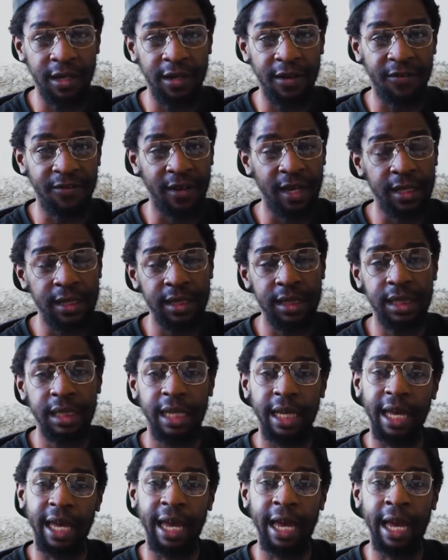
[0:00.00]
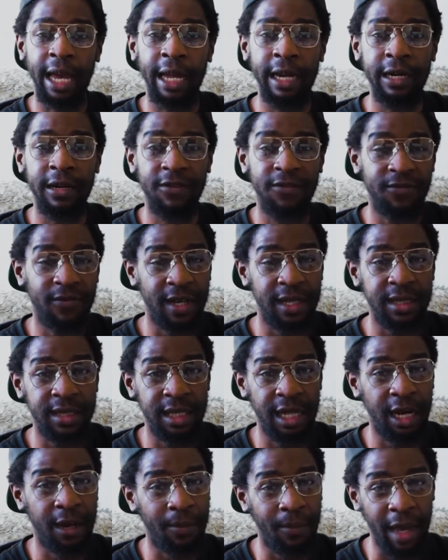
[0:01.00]
funds and funds
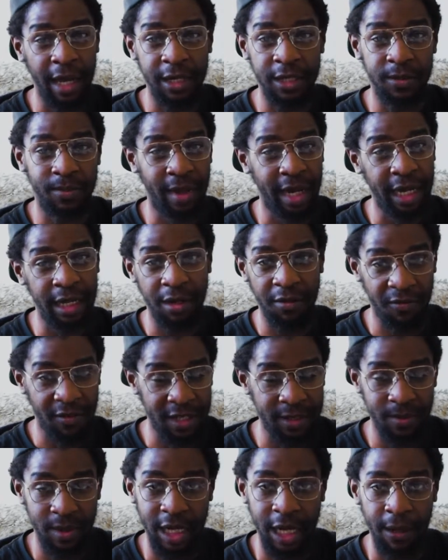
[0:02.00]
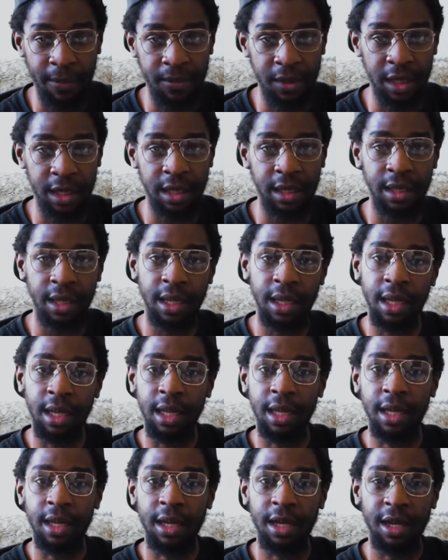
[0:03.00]
that are managed by an investment company.
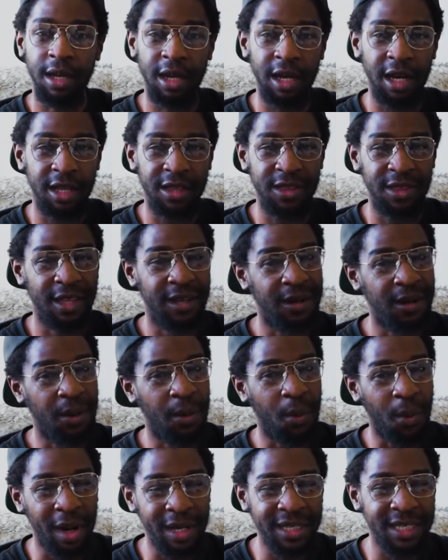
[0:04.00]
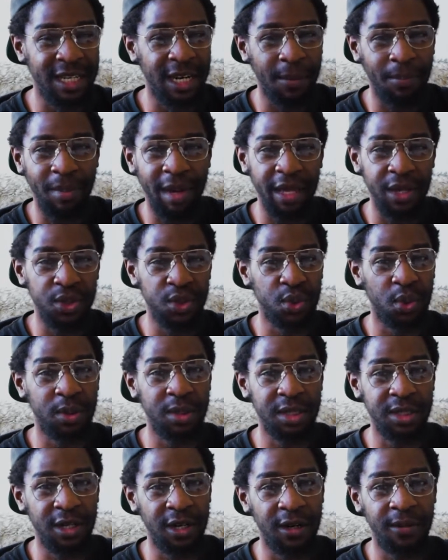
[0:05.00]
The ones that I play
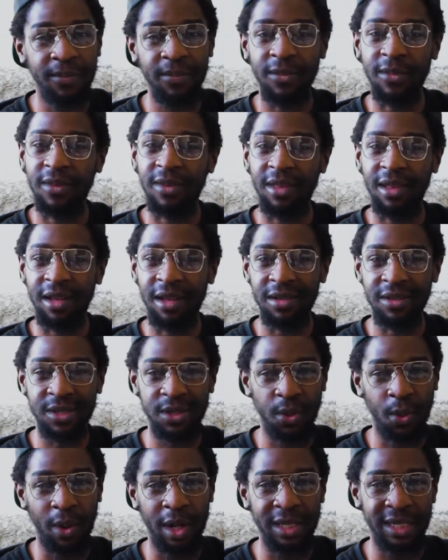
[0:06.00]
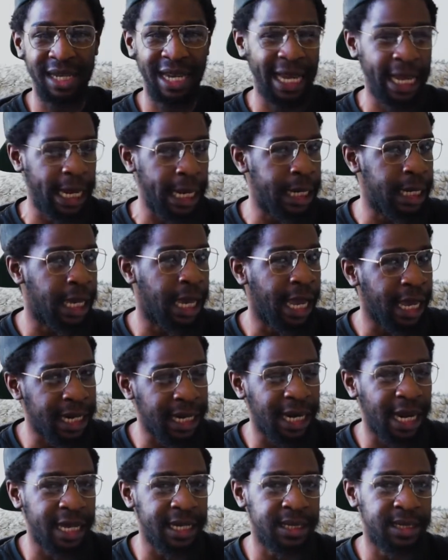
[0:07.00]
short-term, it's the ones I
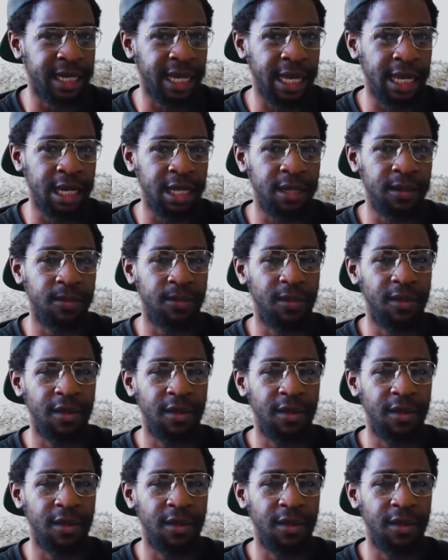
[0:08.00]
analyze daily,